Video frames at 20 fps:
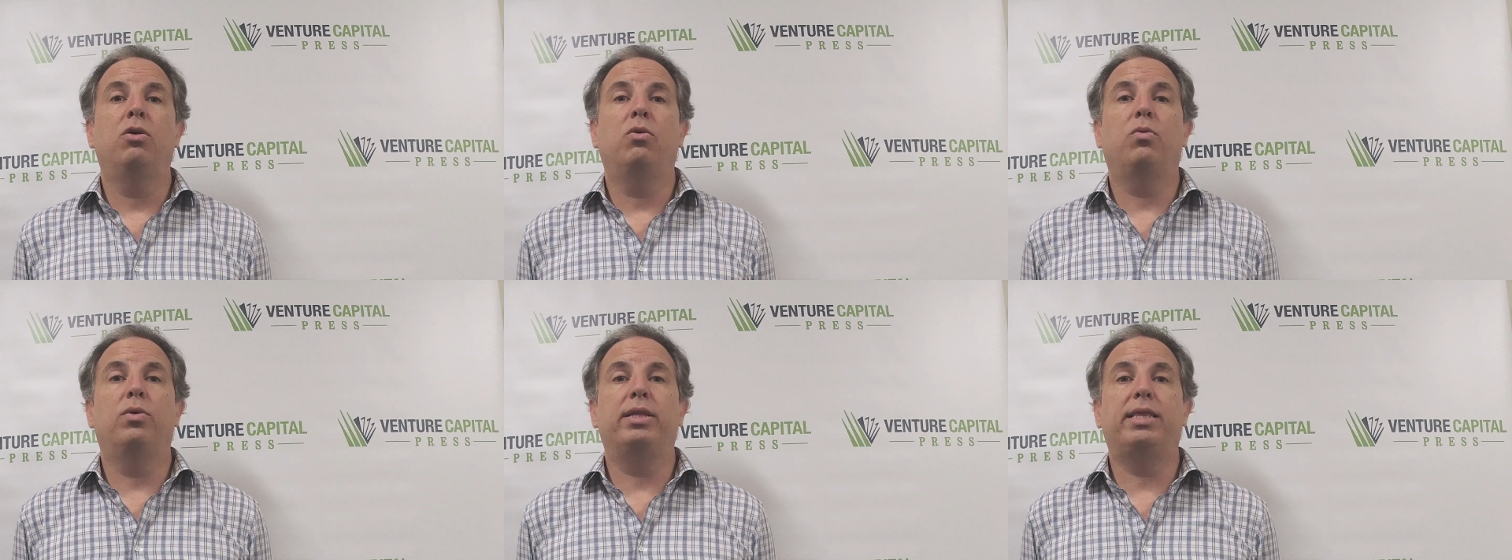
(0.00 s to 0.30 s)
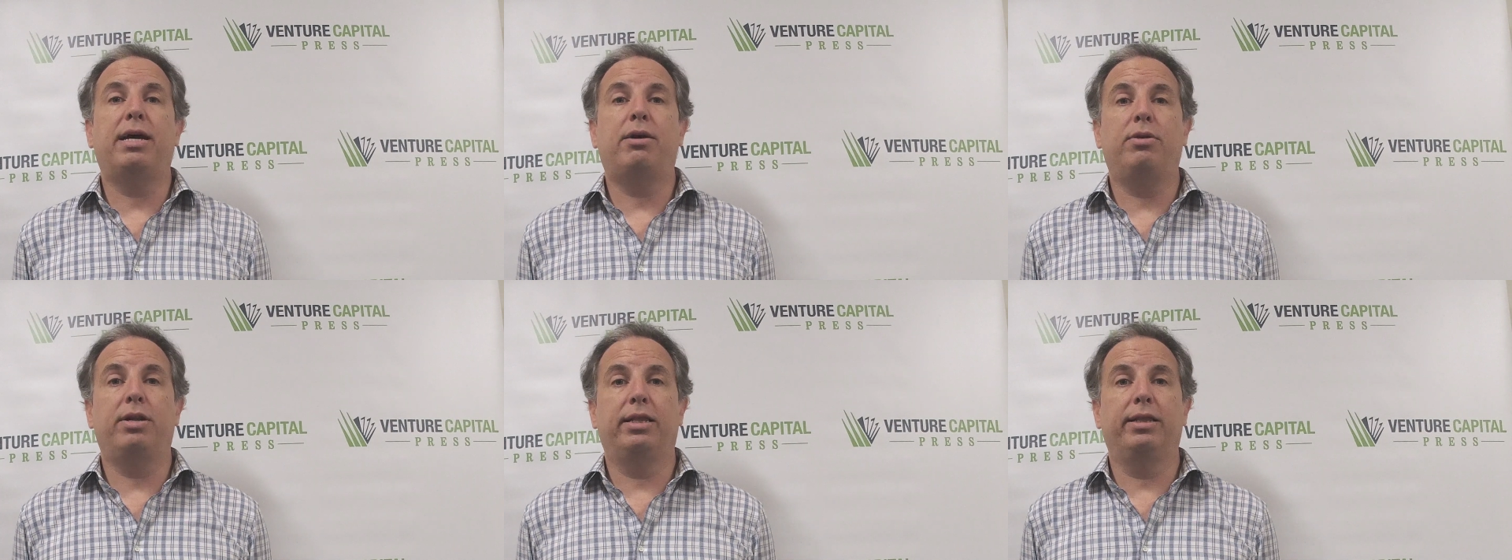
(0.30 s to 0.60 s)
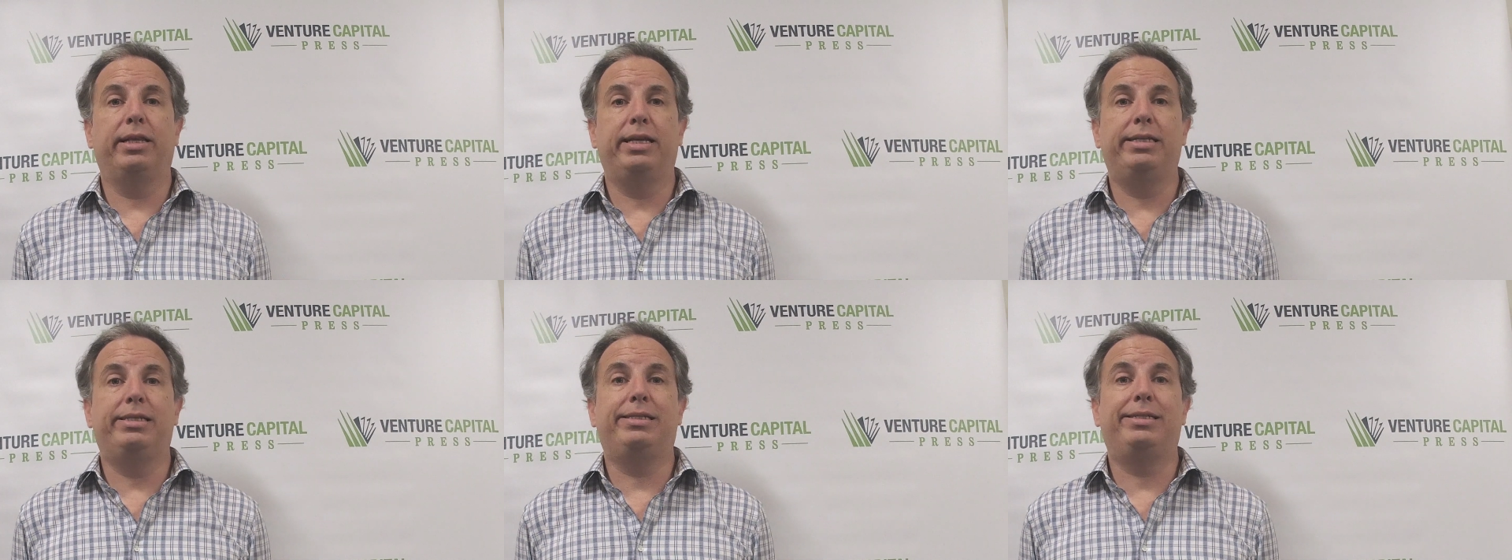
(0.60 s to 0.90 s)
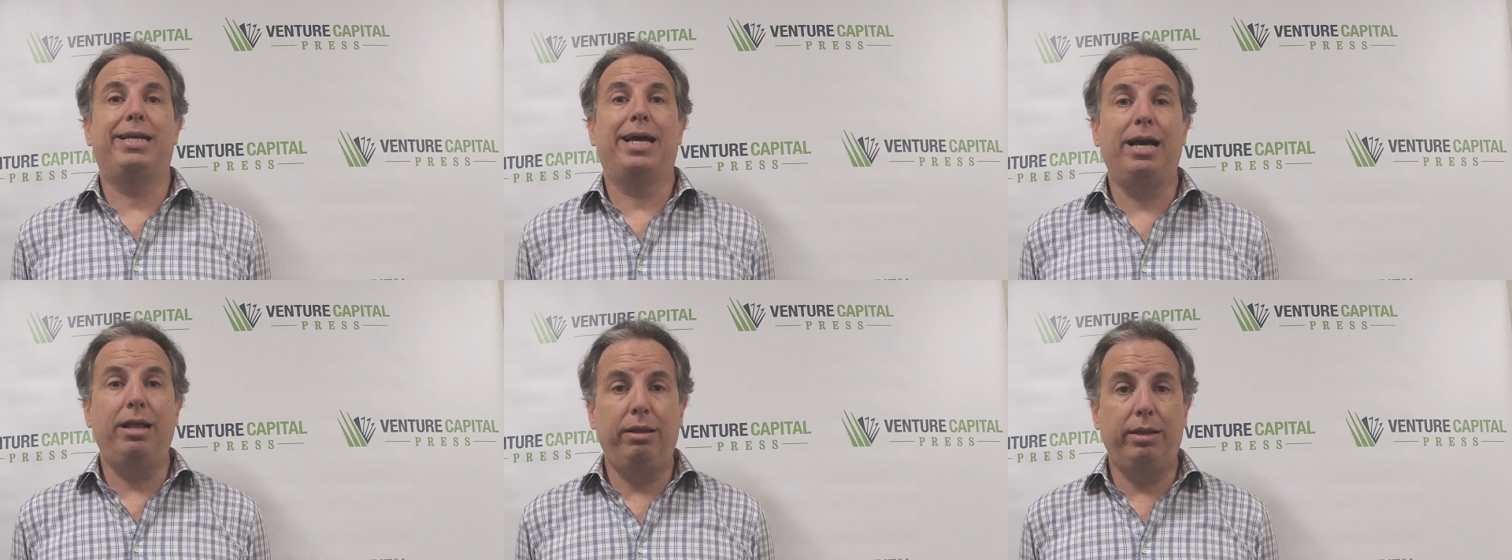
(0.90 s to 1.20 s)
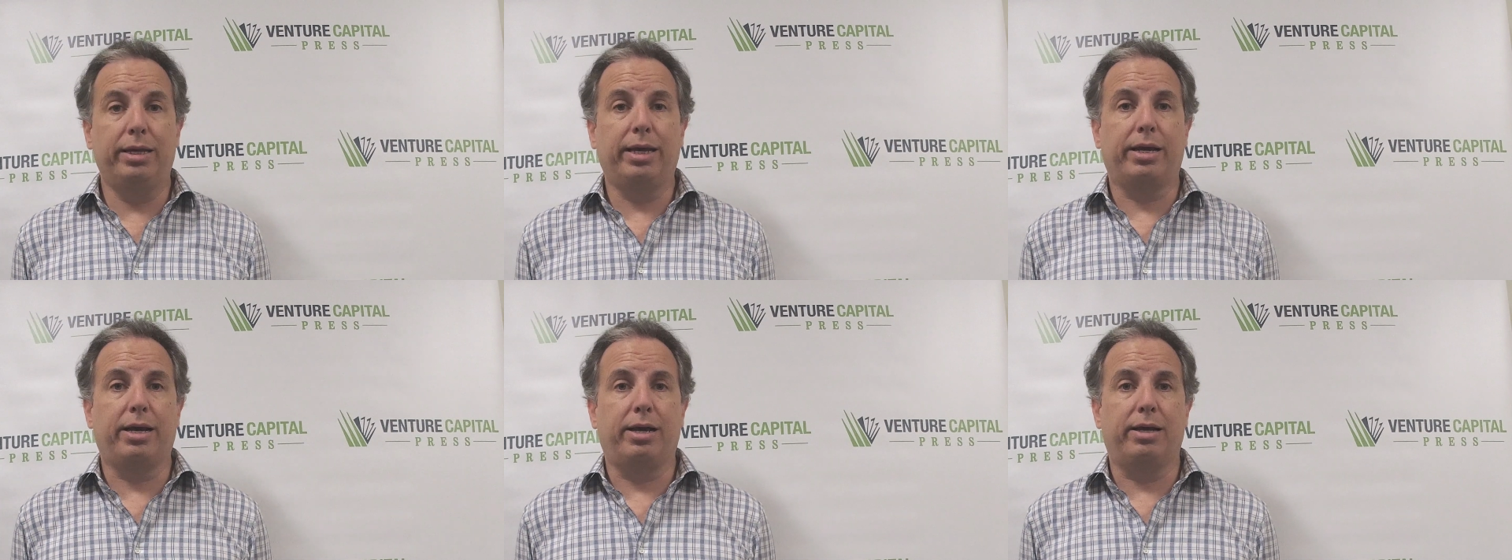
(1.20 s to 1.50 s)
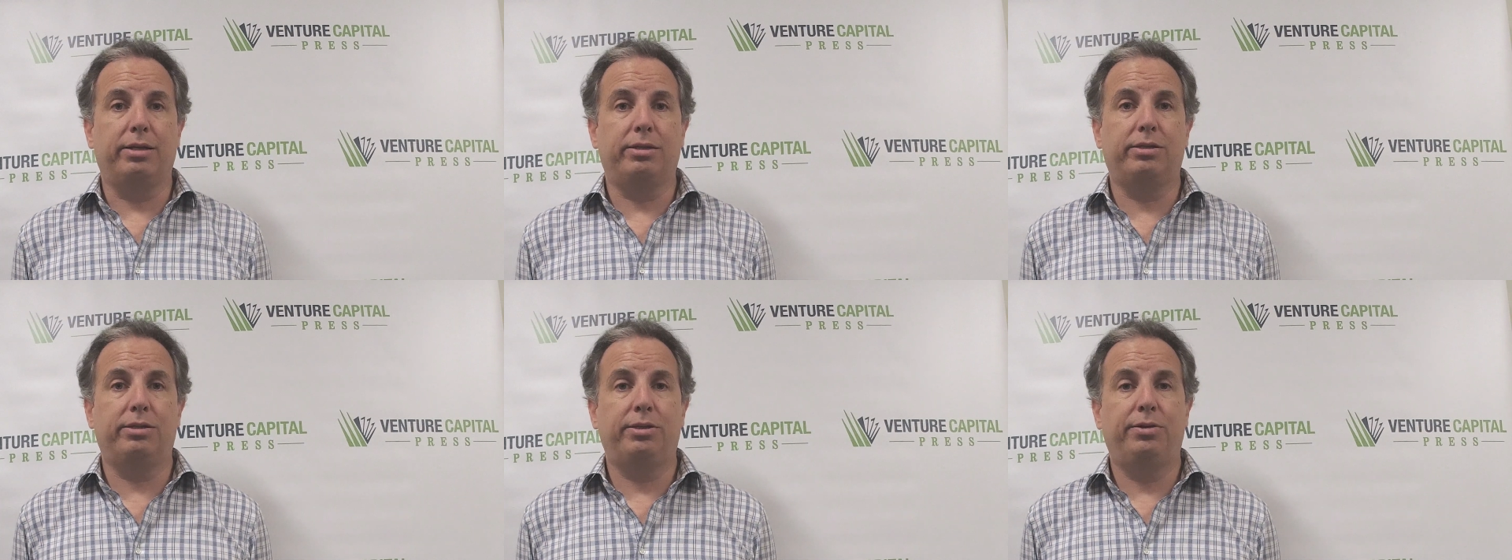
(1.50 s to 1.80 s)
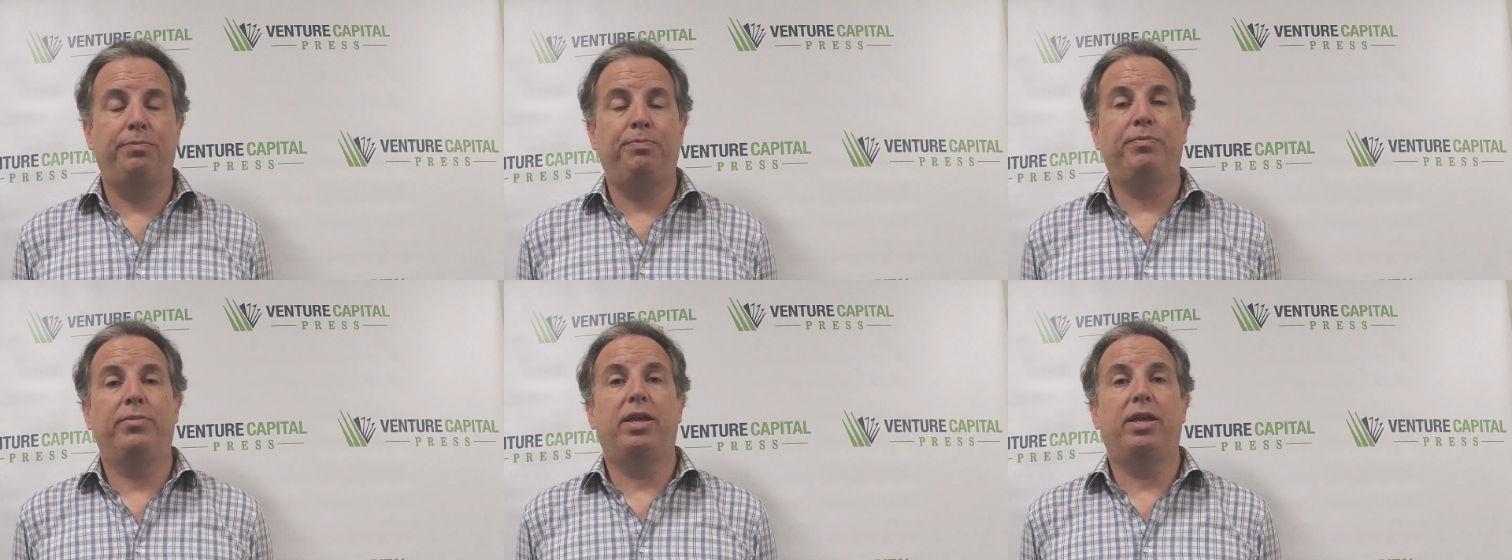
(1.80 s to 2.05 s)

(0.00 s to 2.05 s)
without at least telling us